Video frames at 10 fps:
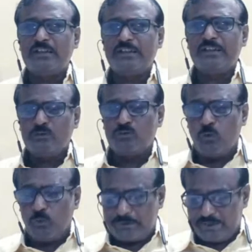to
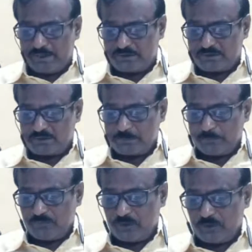witness,
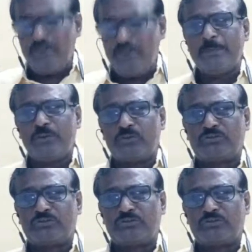to any person.